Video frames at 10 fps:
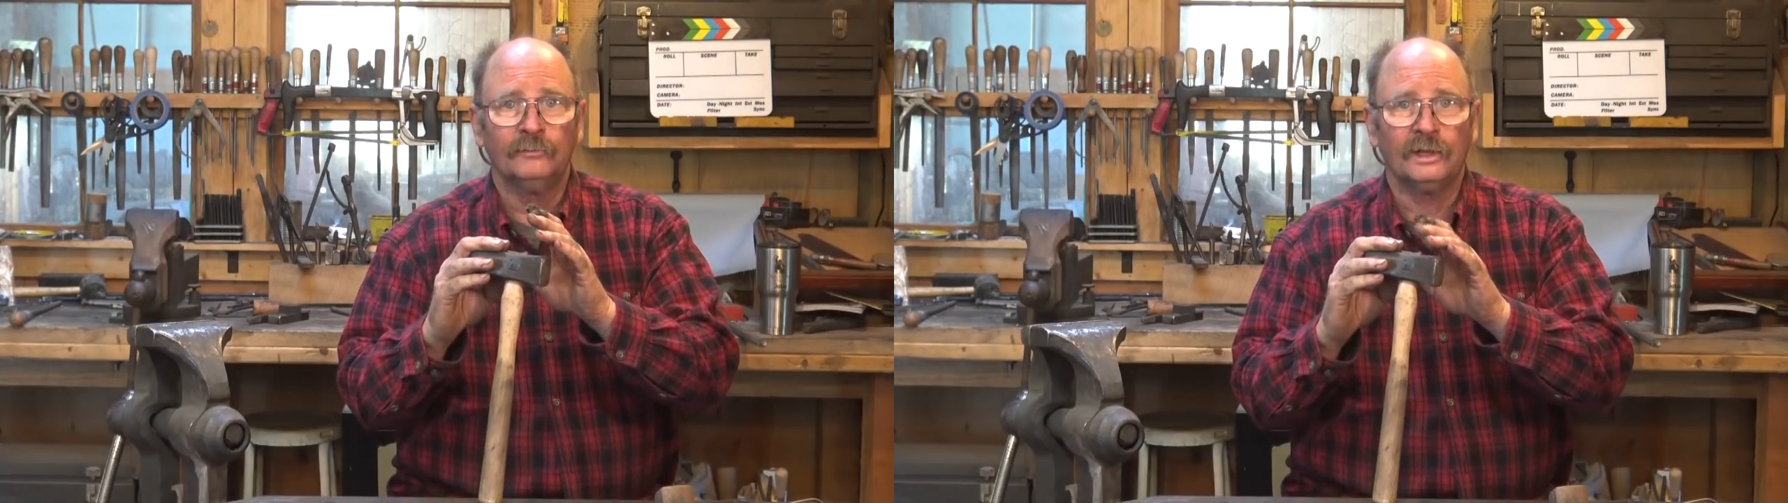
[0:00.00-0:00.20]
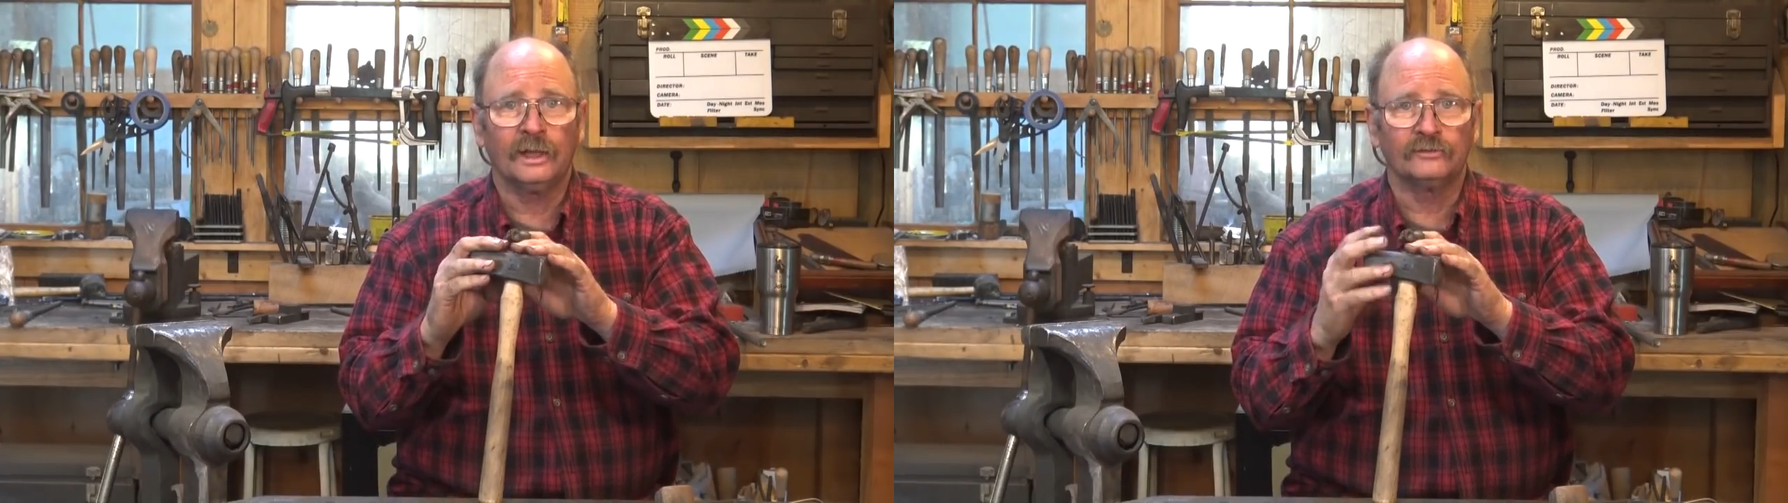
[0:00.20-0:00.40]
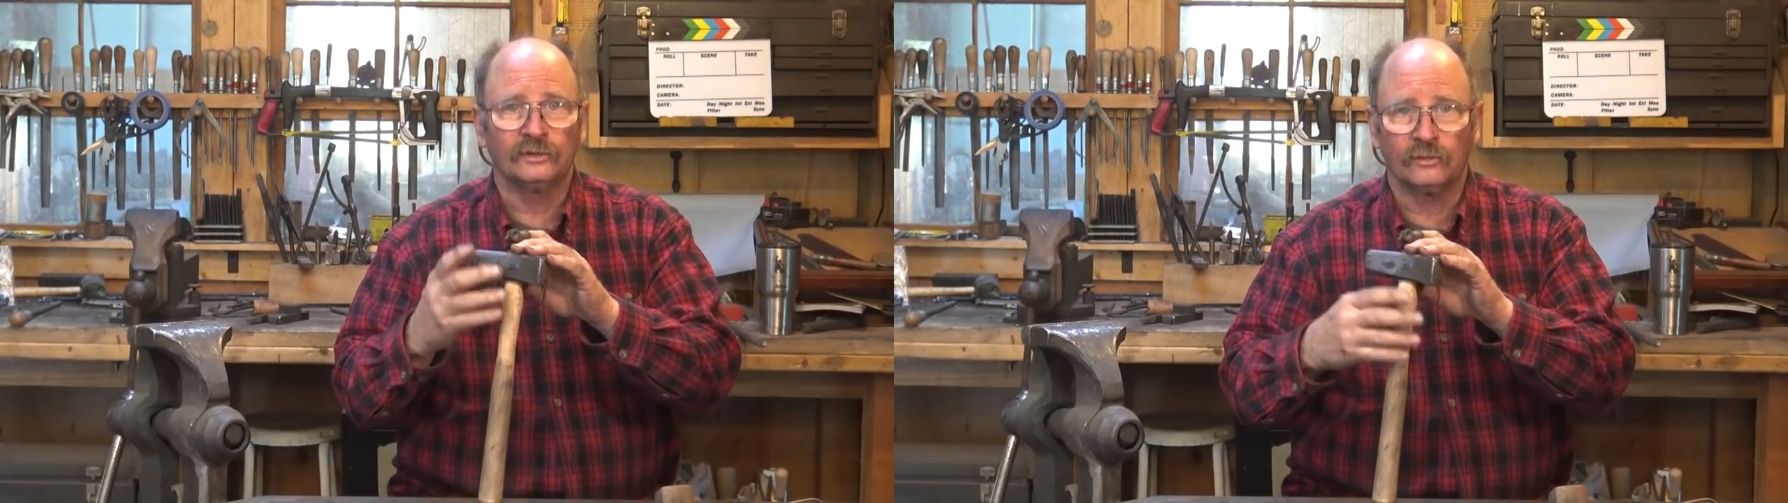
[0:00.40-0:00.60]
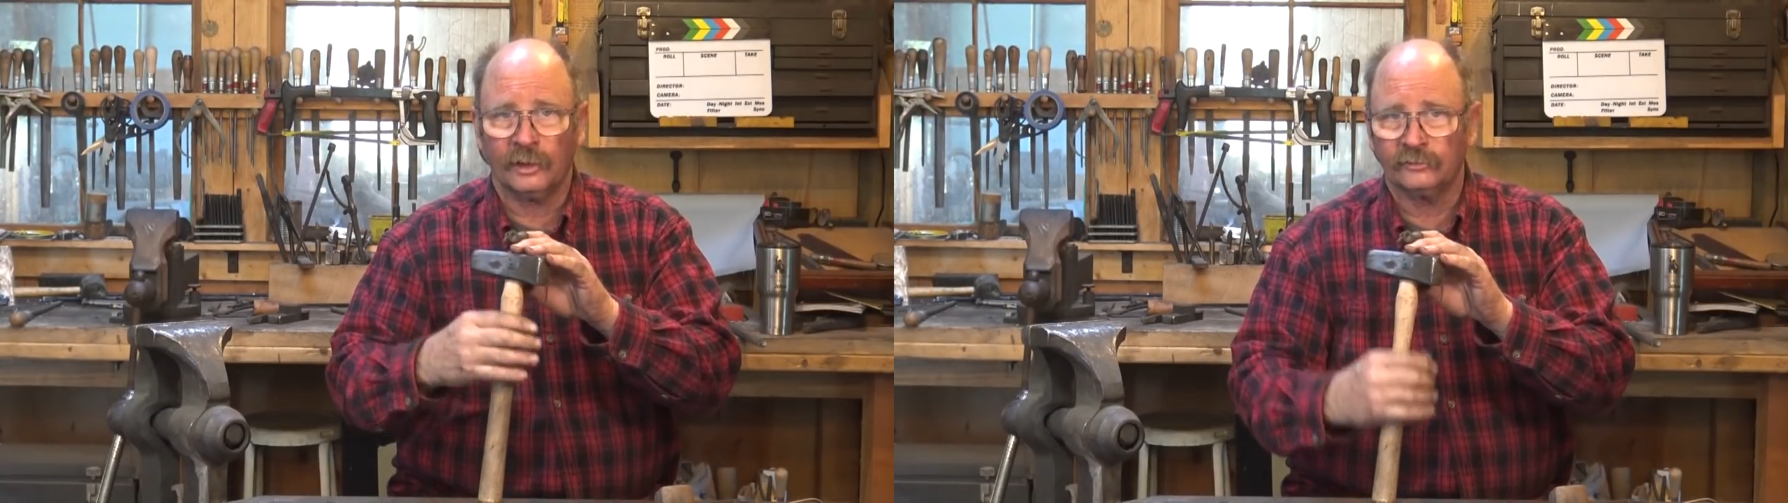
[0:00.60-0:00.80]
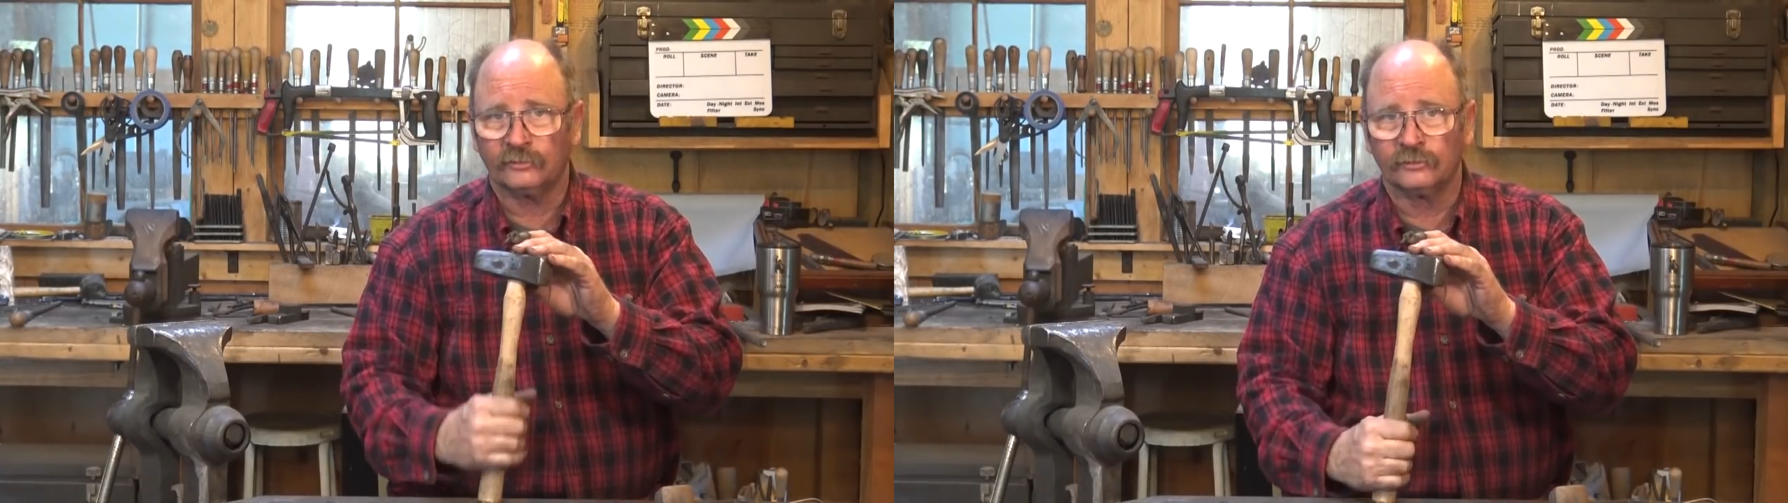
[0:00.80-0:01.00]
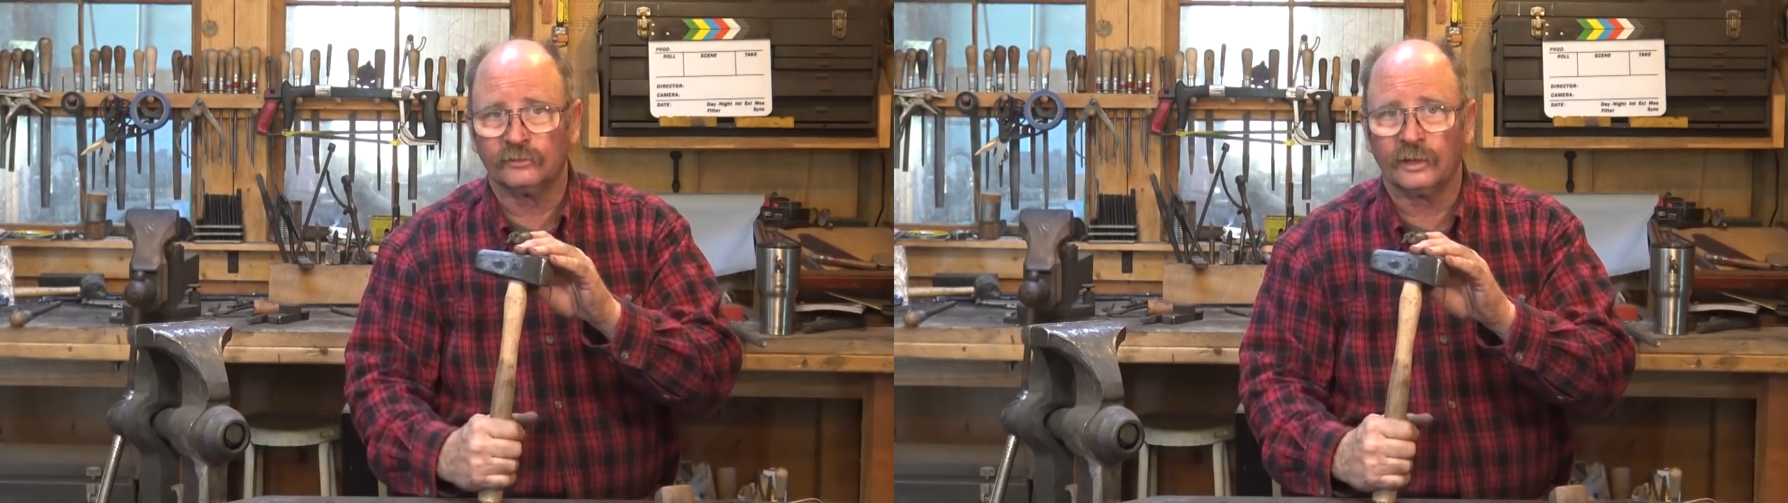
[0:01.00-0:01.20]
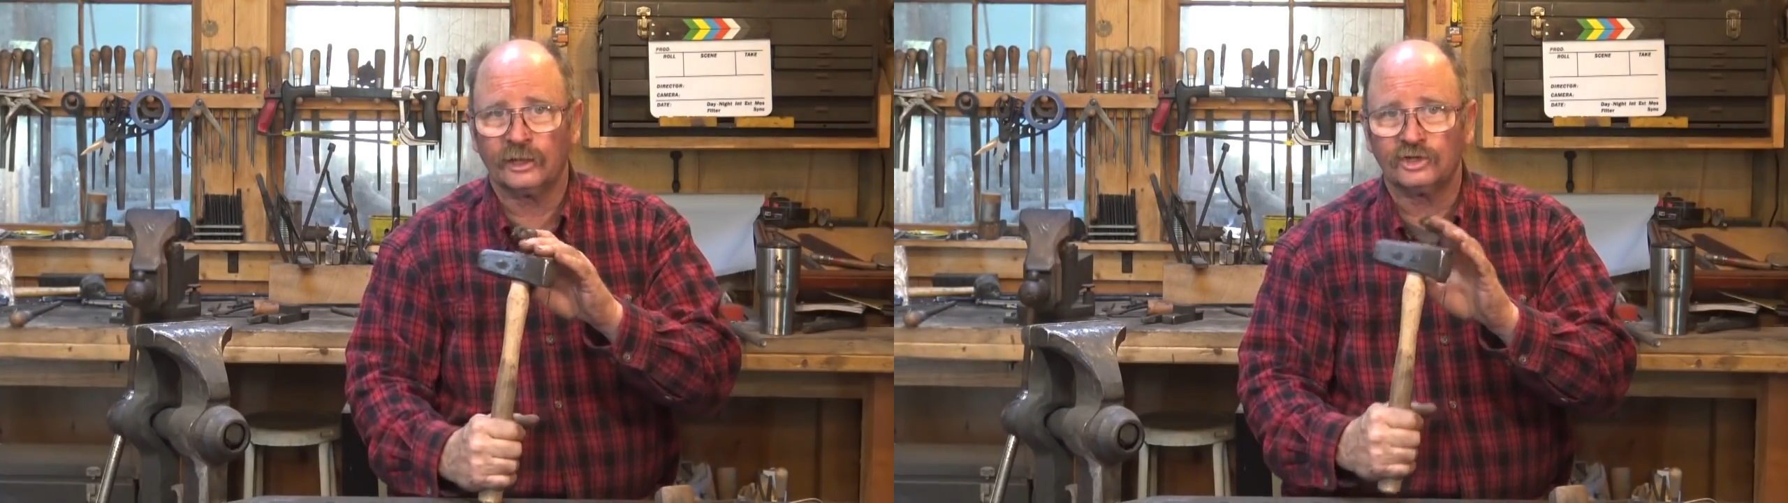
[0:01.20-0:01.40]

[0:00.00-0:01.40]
because it transfers less